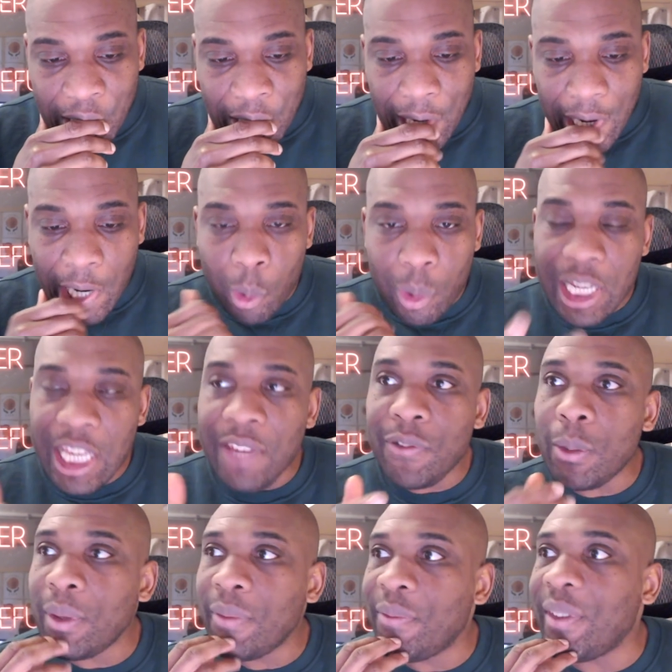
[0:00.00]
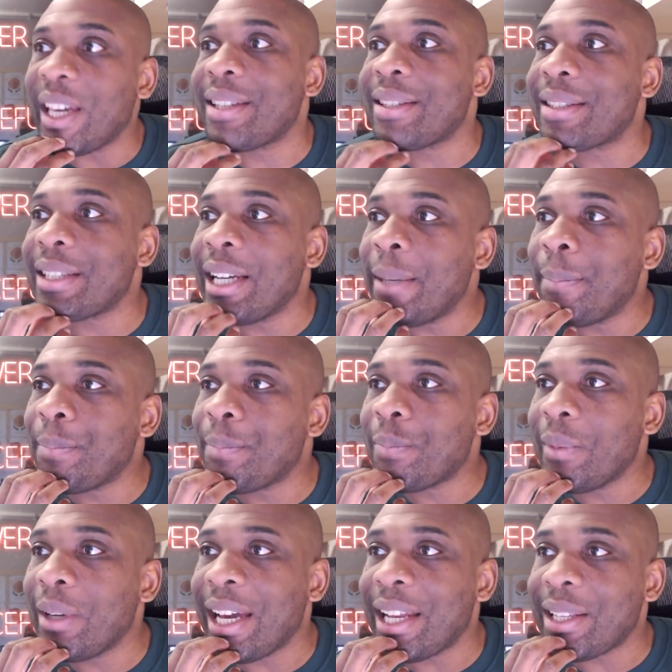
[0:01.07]
I will leave you with this.
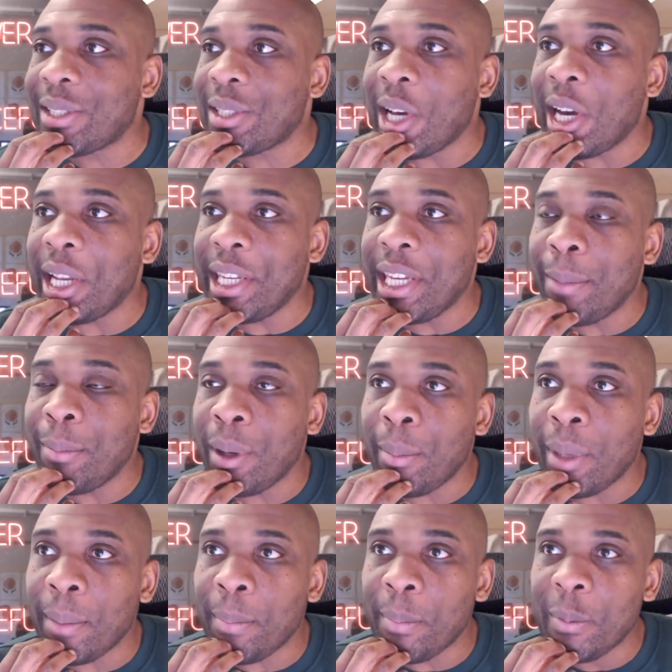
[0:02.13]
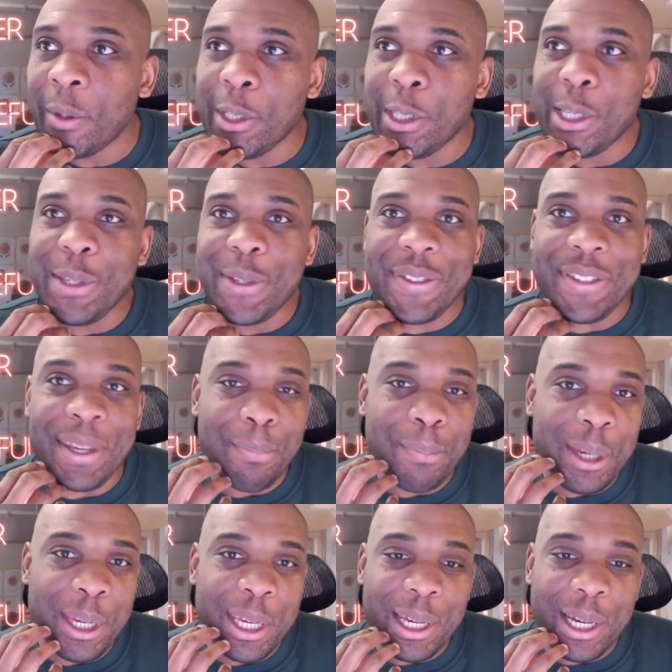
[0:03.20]
At the start of the year, my mum sent
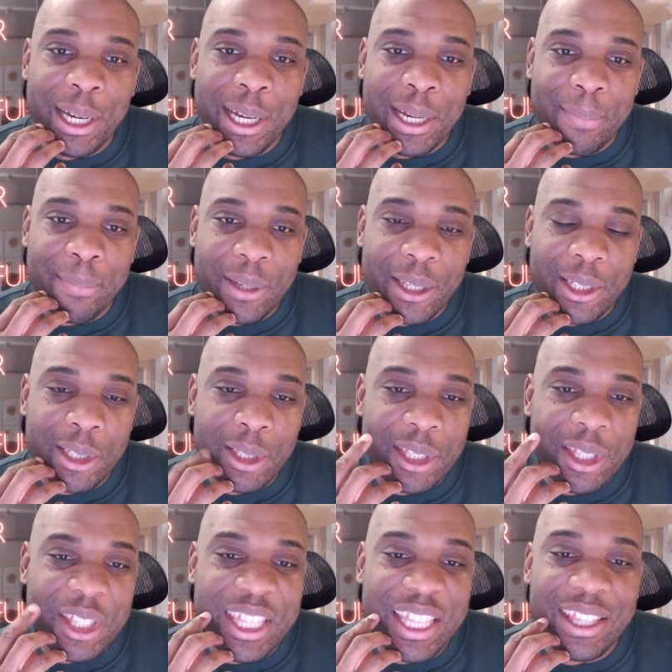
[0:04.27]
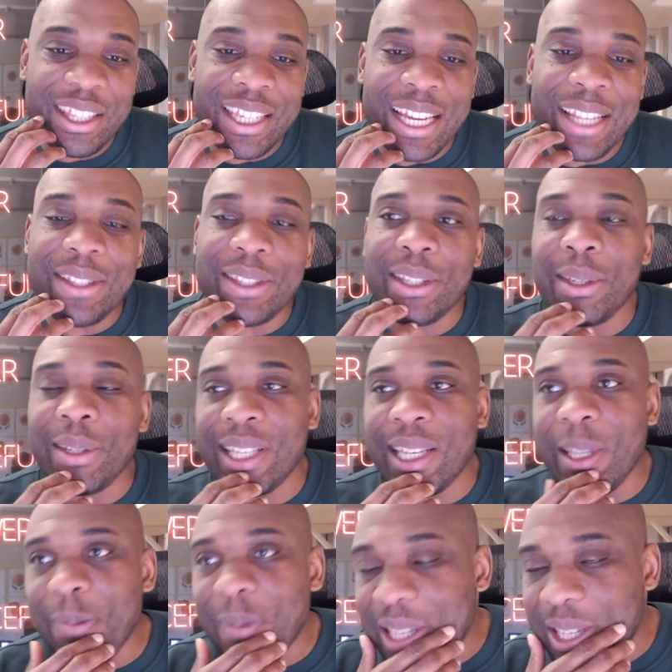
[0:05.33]
me, as she tends to do,
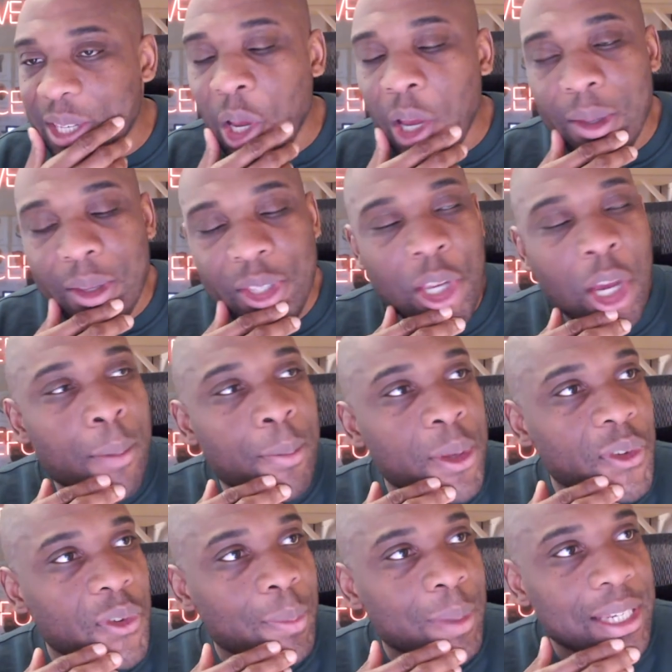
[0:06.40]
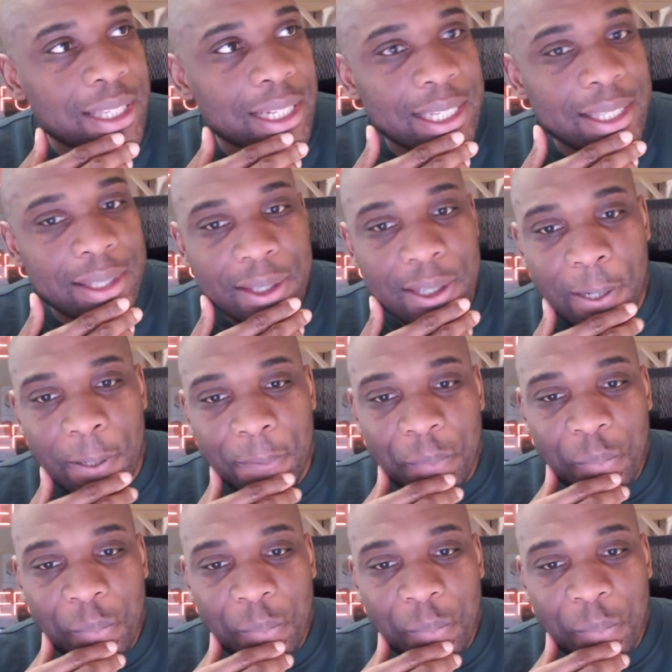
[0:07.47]
send me sermons for me to listen to.